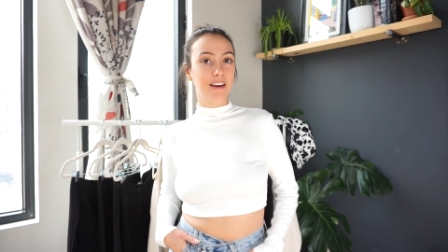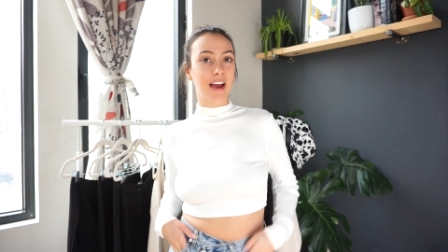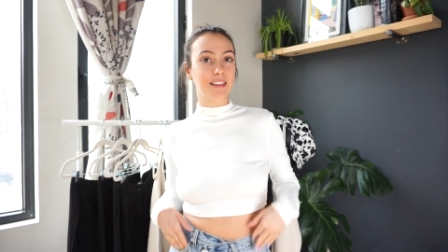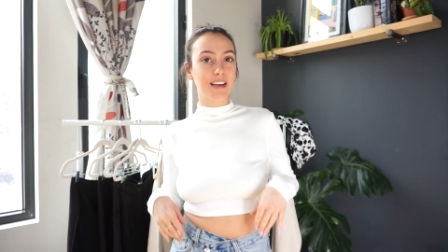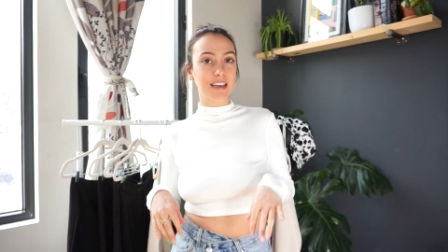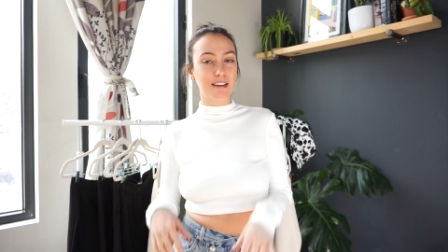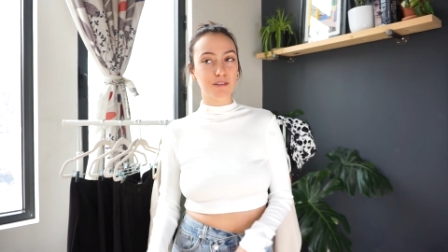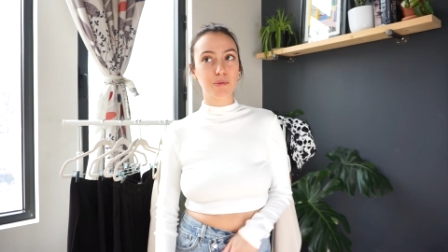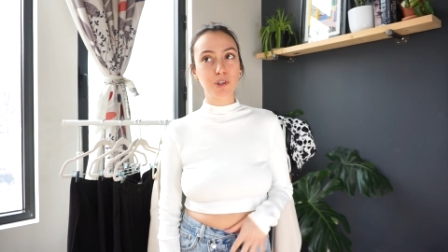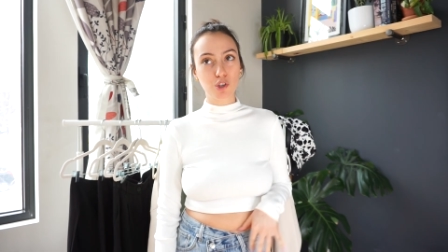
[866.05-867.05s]
I think
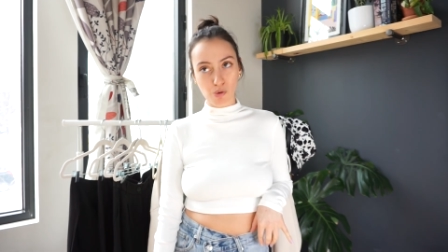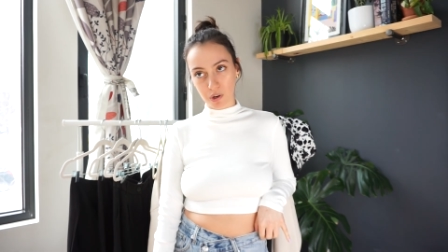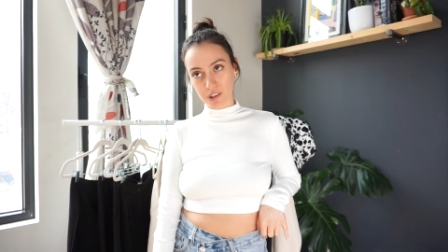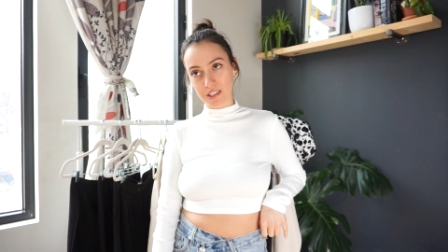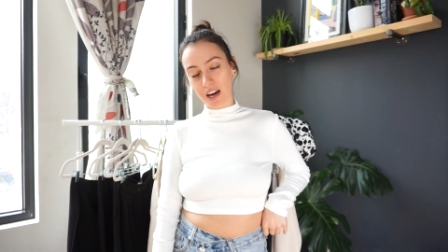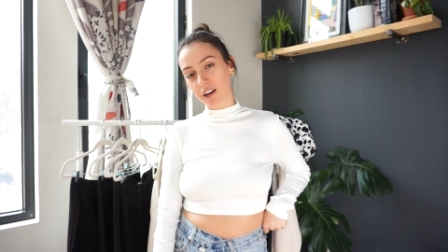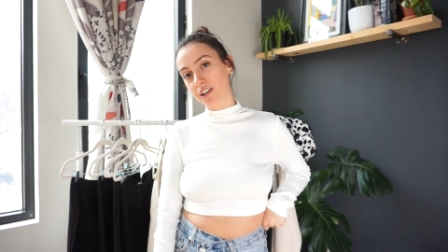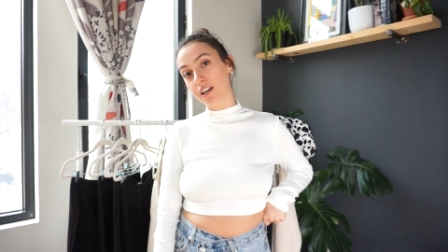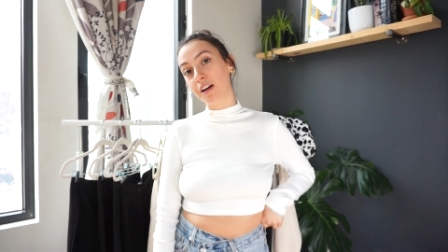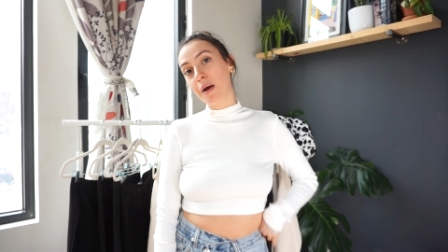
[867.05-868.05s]
even with shorts that
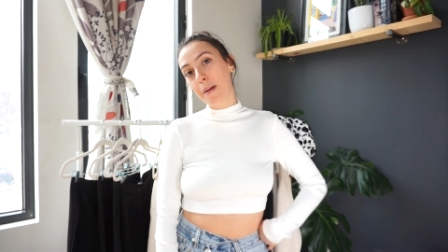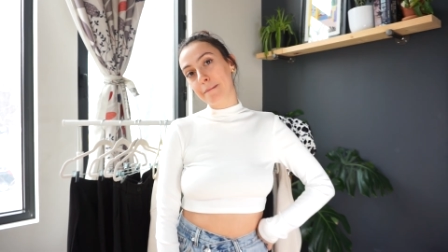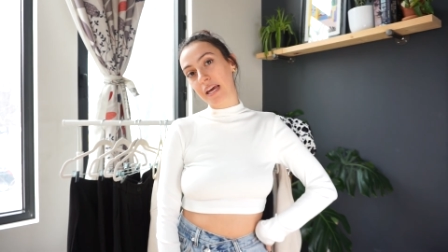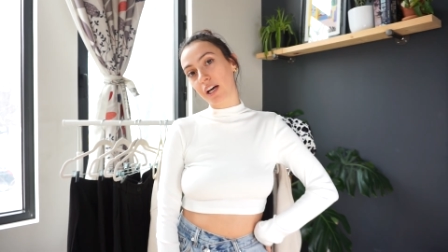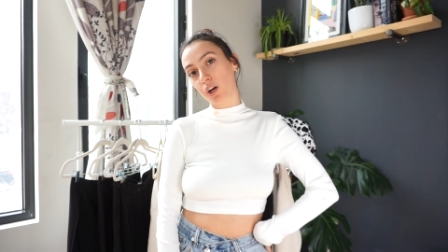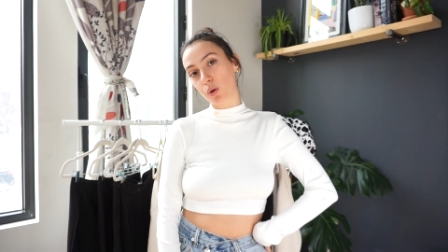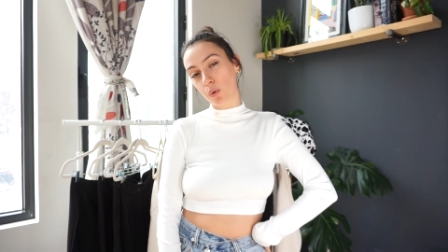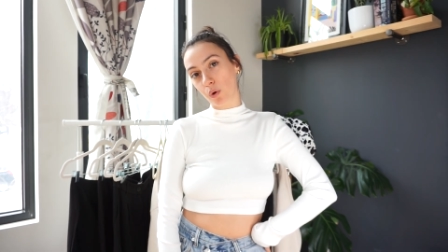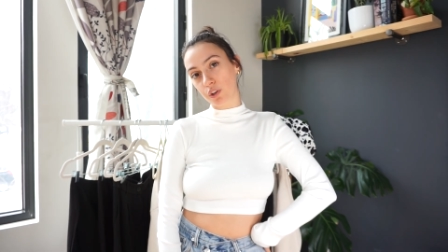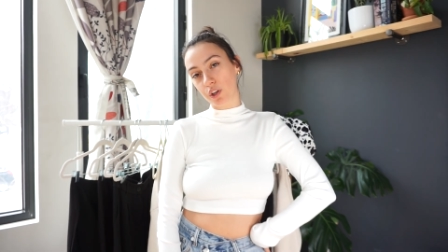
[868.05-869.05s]
could make a
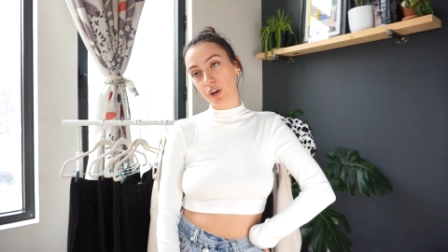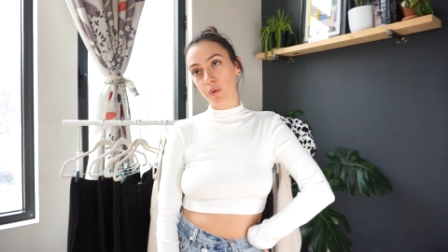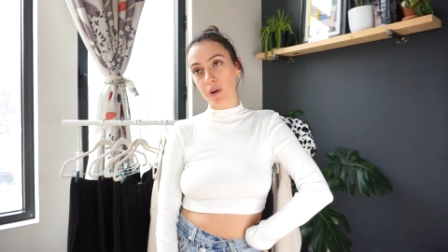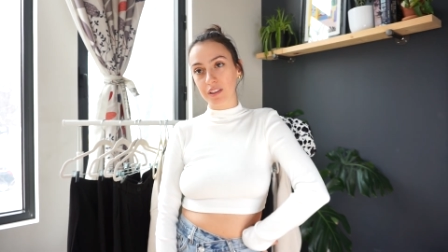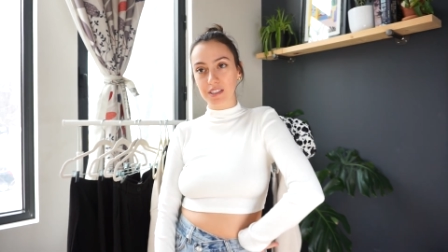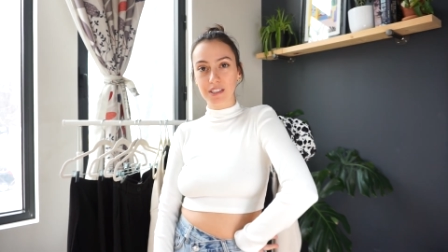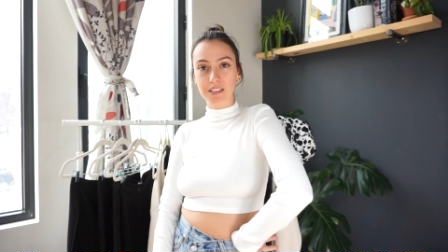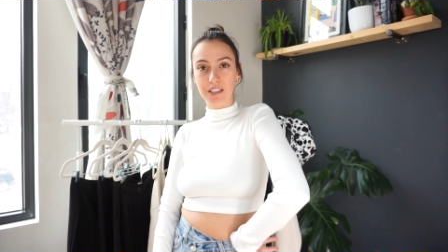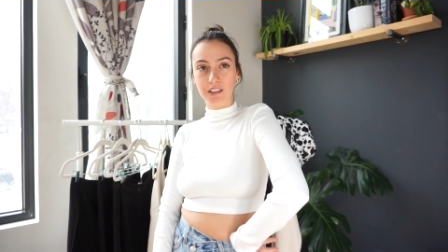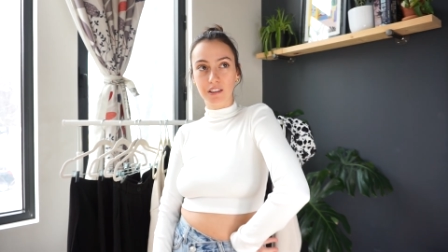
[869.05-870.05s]
cool look while it's
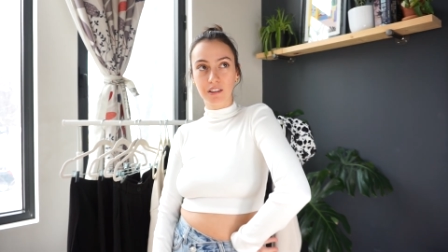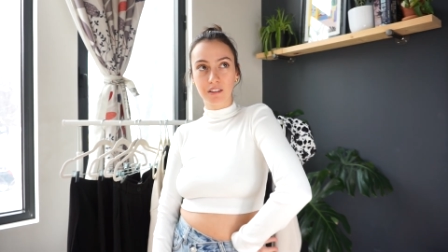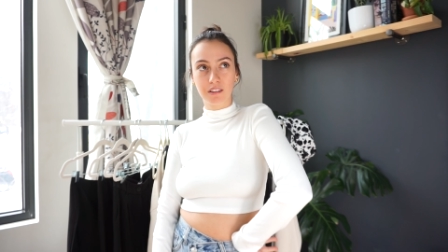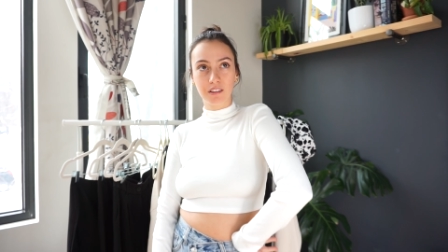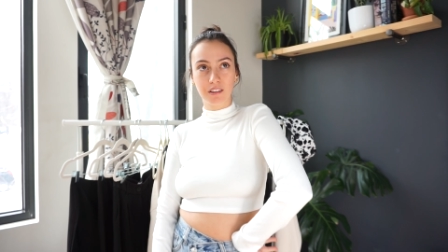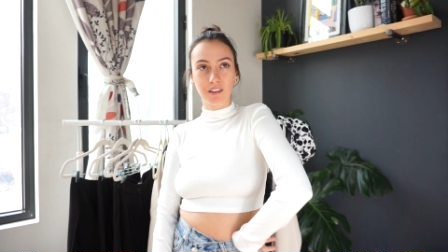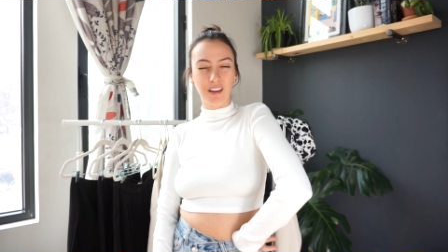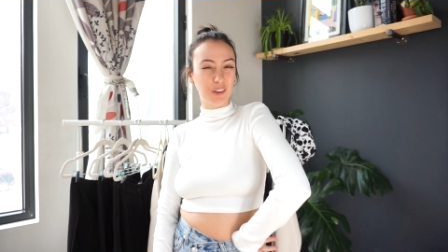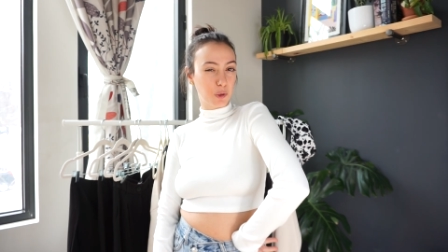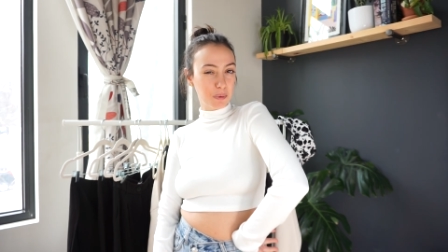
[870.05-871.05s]
still a
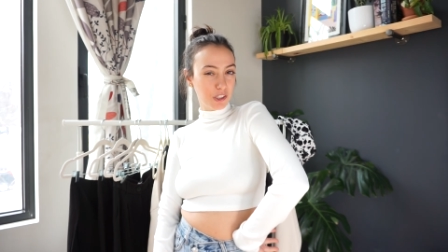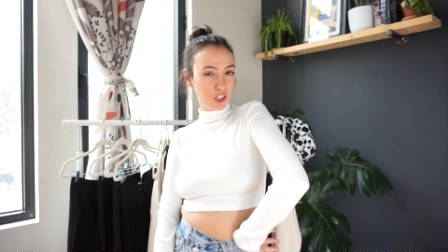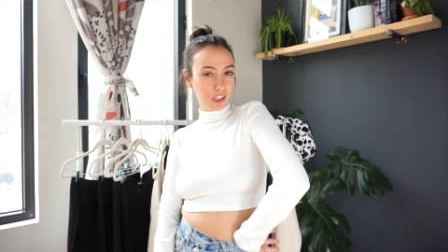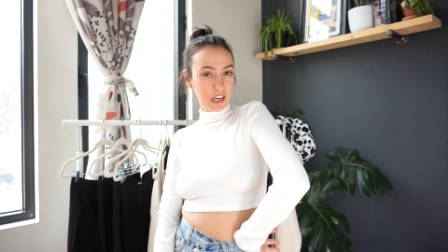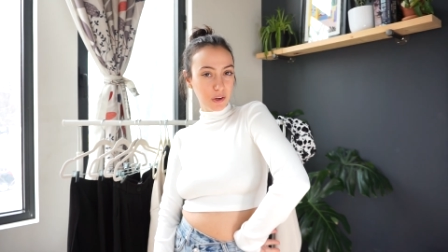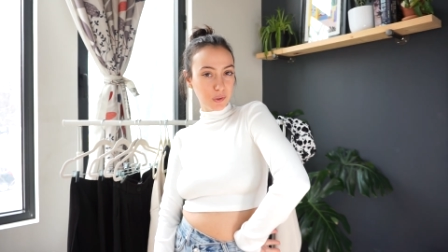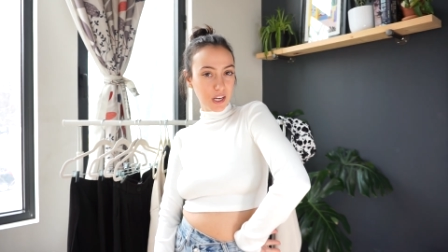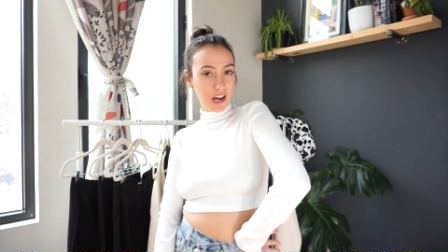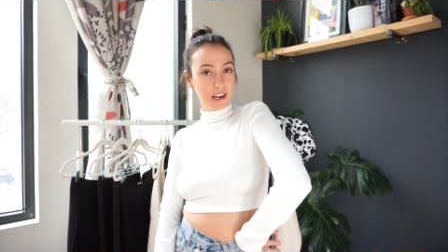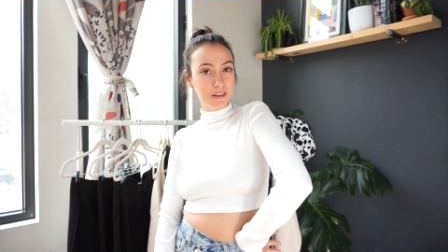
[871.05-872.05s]
little bit chilly
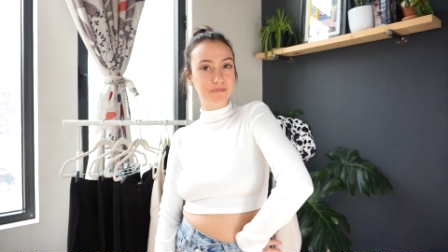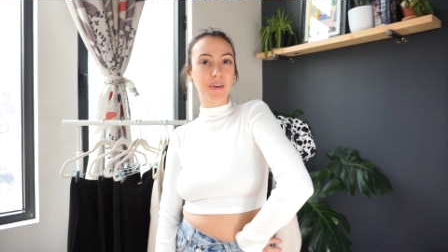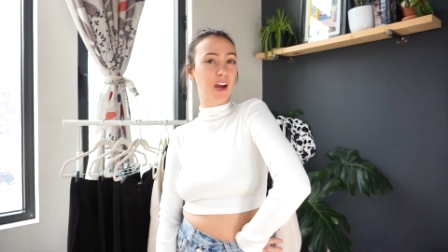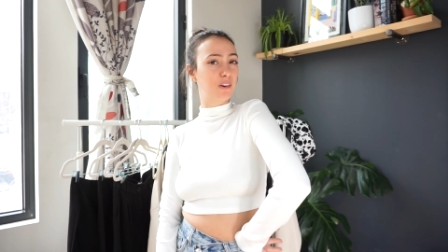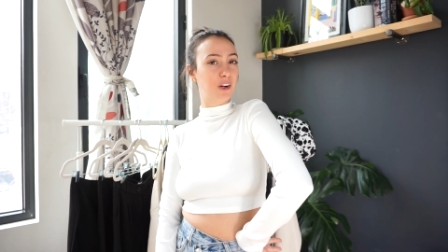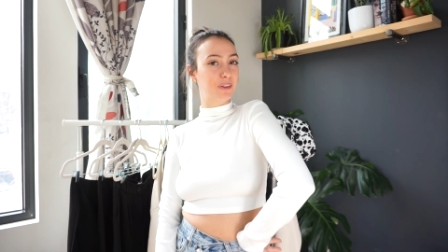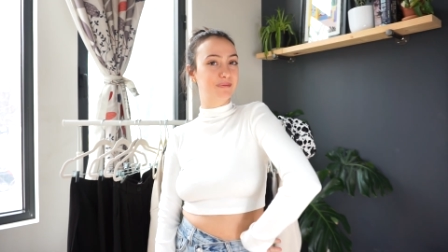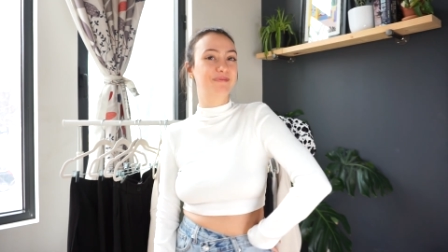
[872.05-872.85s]
outside. I don't know.